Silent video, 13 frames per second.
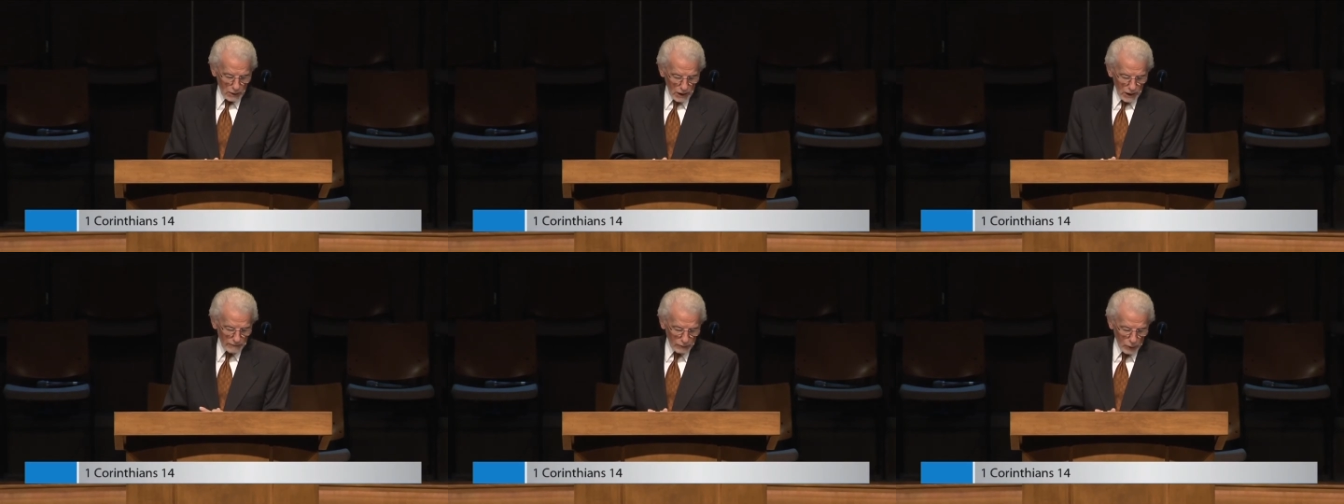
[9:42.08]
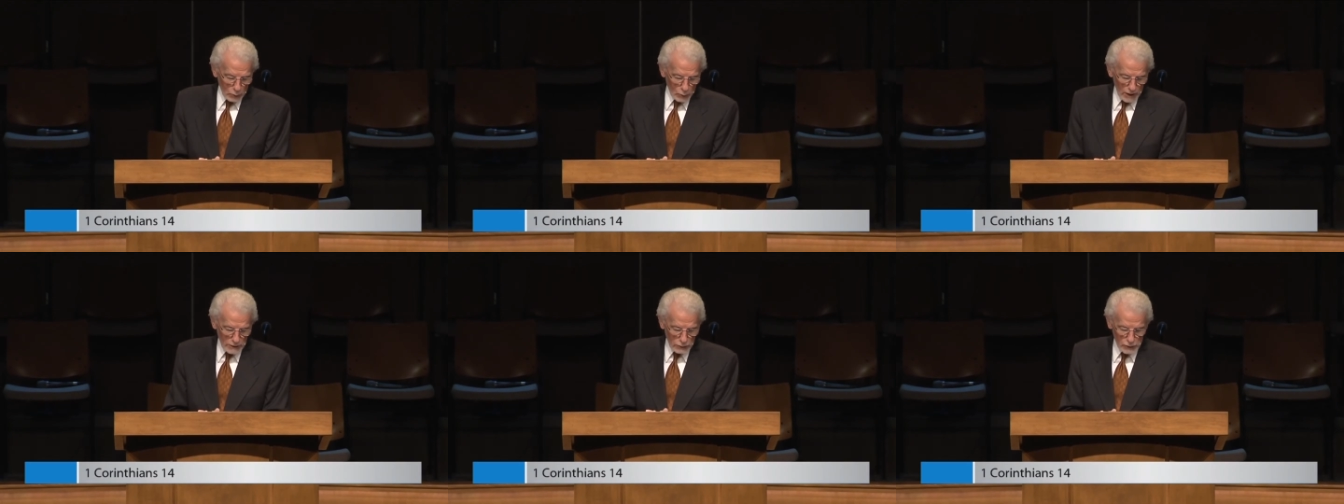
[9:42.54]
Uh, for
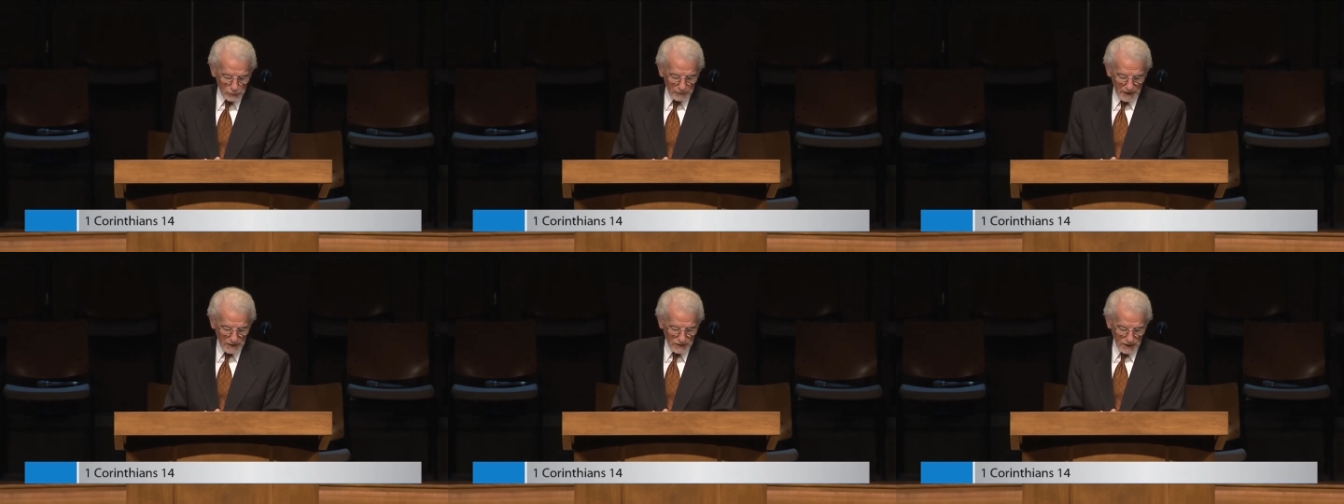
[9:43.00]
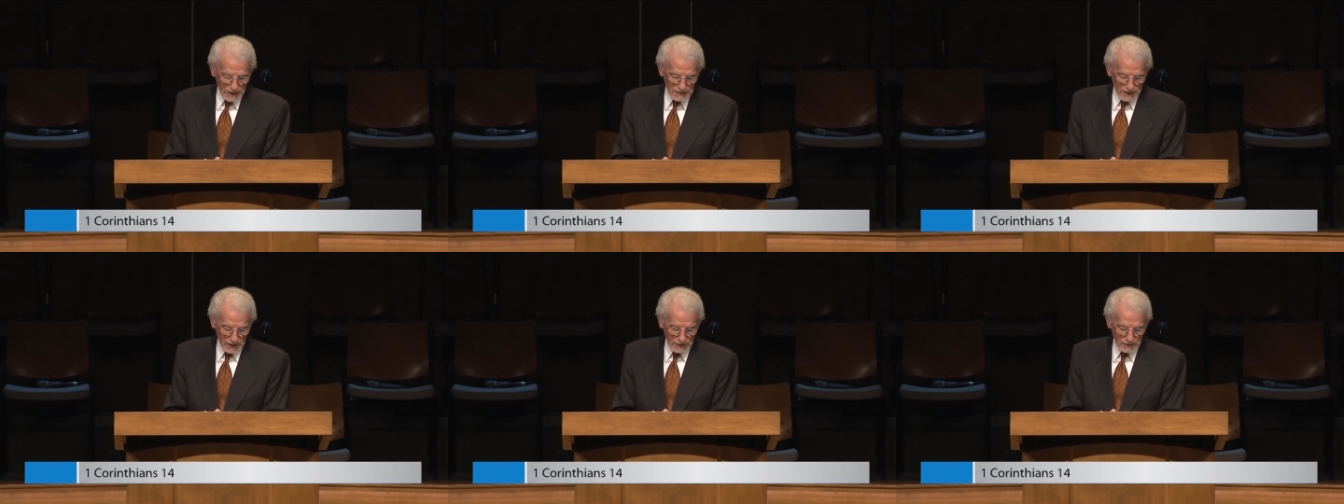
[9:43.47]
one who speaks in a
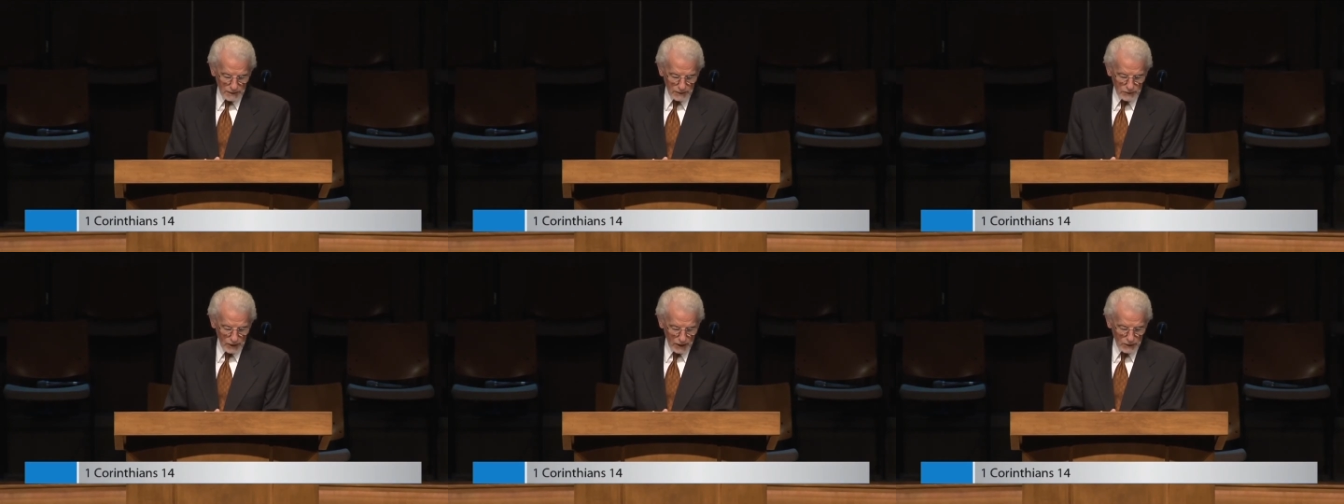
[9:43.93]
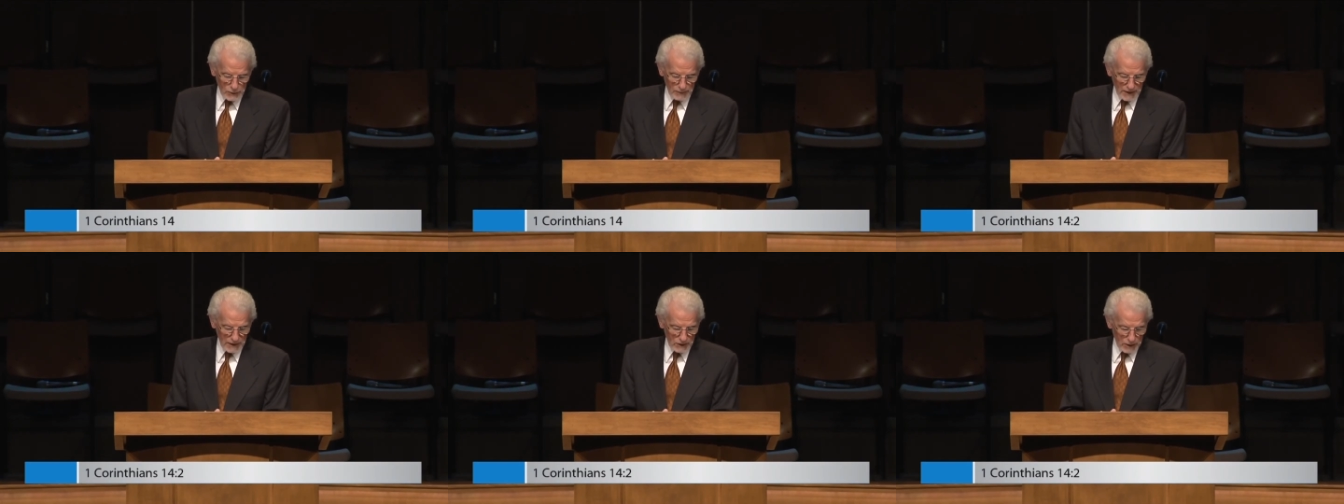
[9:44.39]
tongue does not
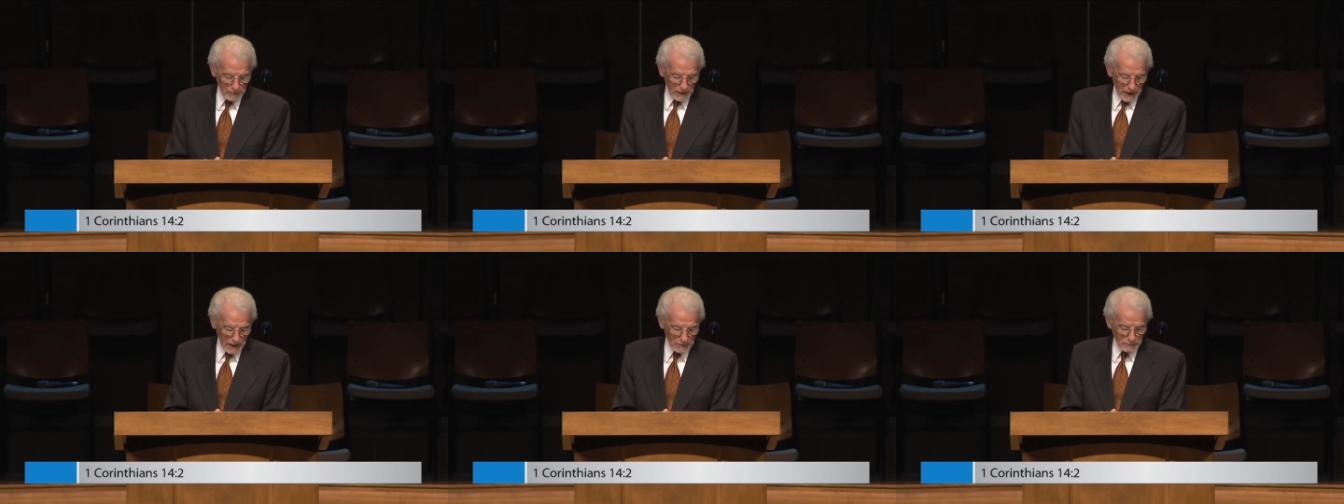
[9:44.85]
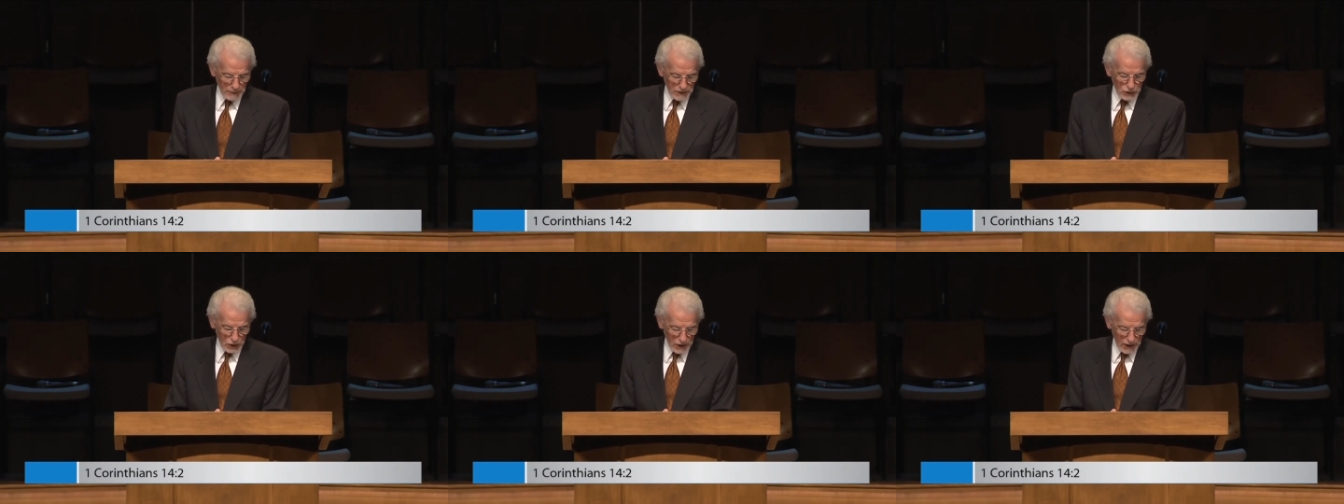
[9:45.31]
speak to men,
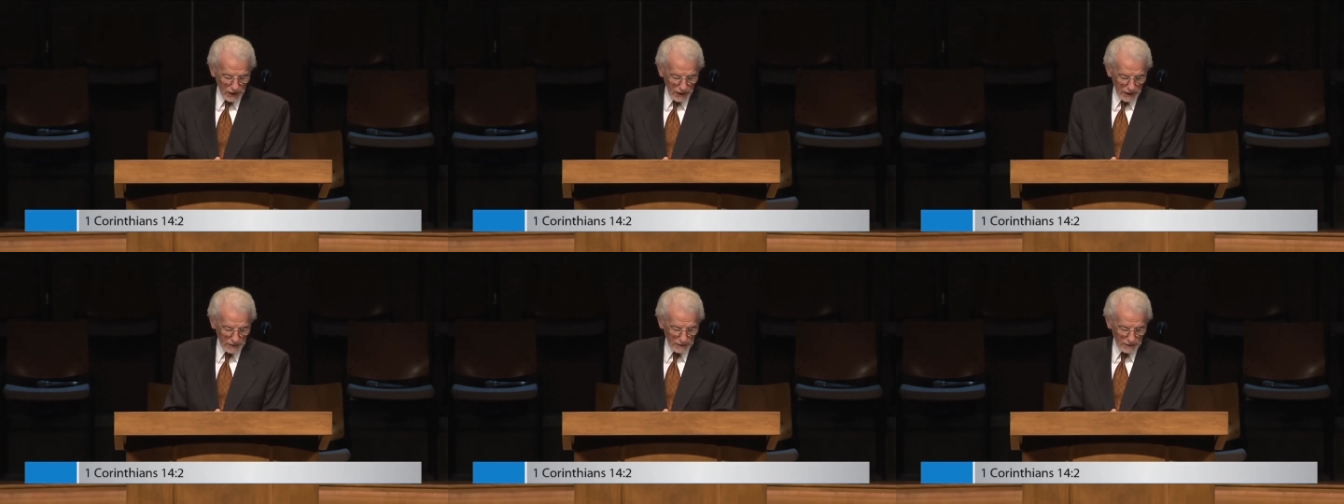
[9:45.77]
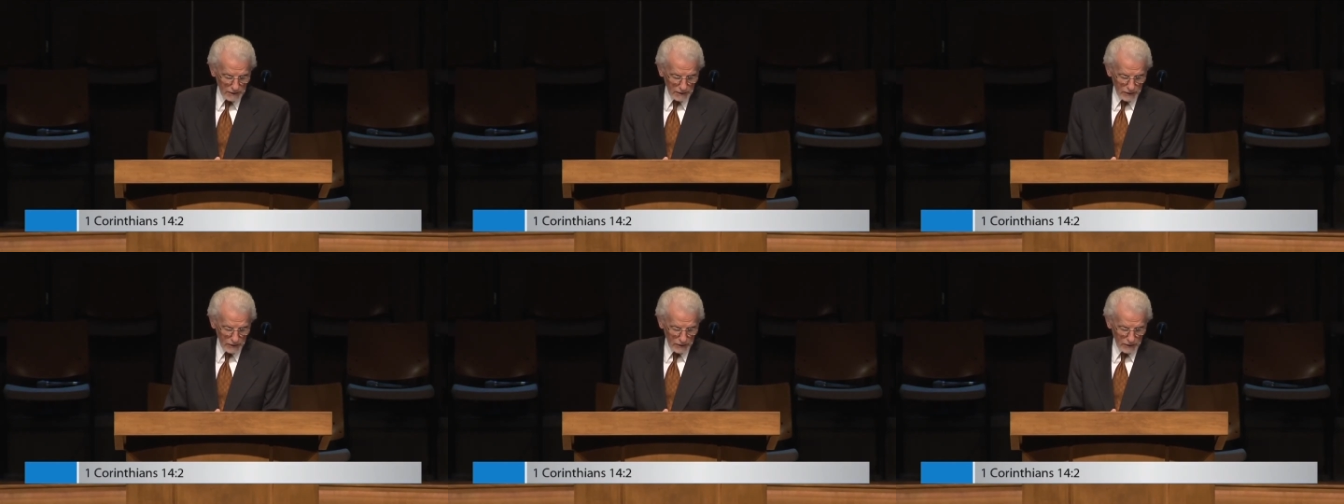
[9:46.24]
but to God